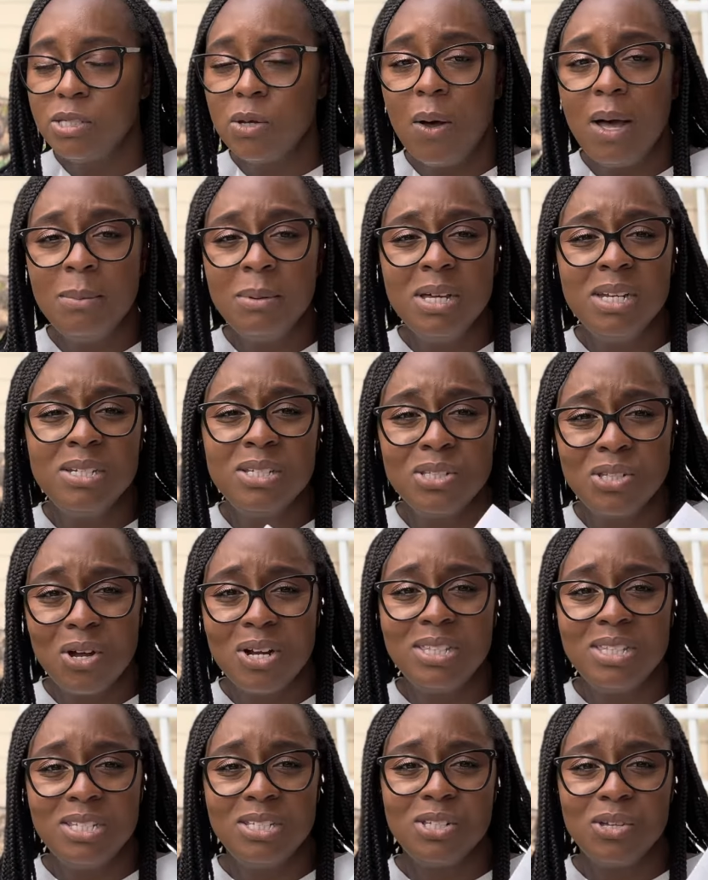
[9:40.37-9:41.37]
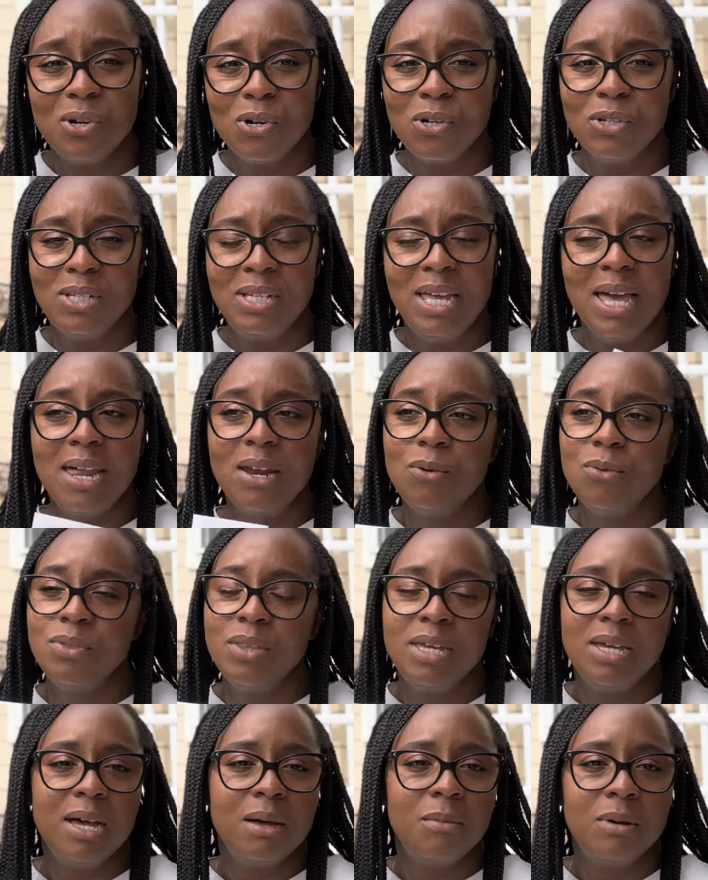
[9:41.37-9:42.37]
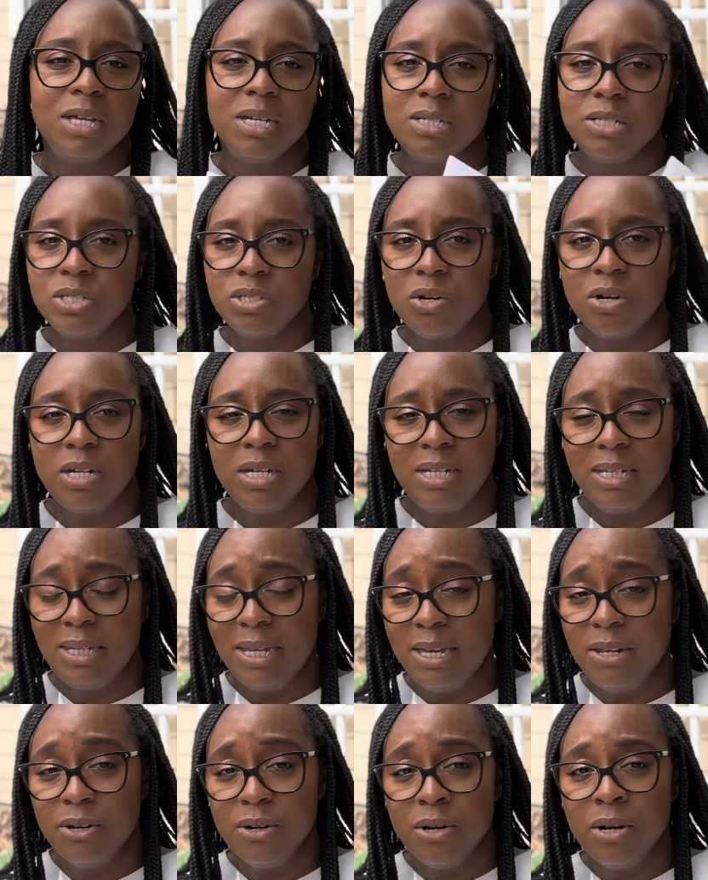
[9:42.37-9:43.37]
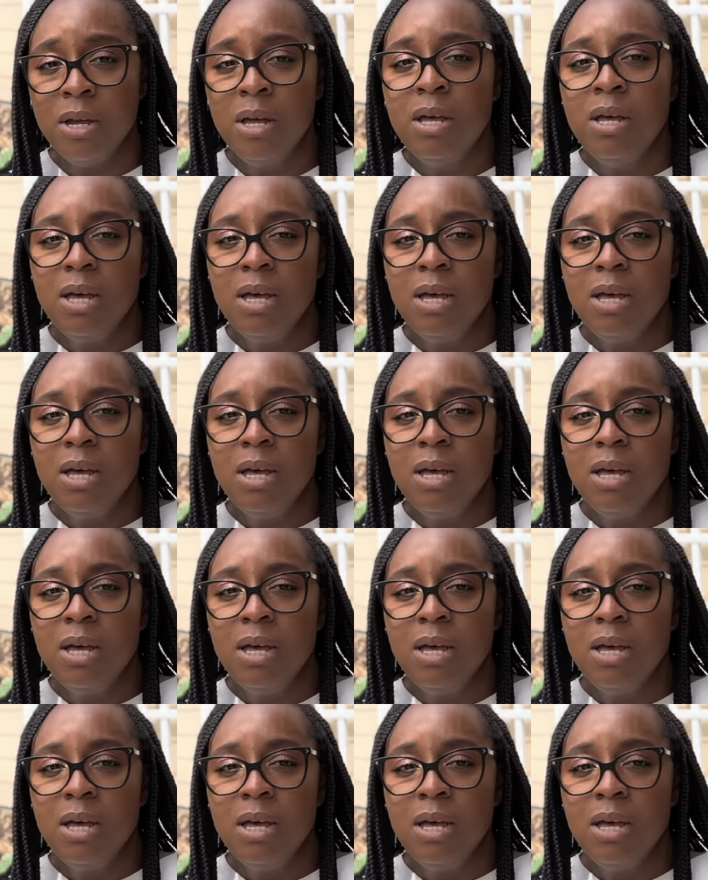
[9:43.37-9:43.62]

So I'm going to start this early. I don't think I'm going to start it later.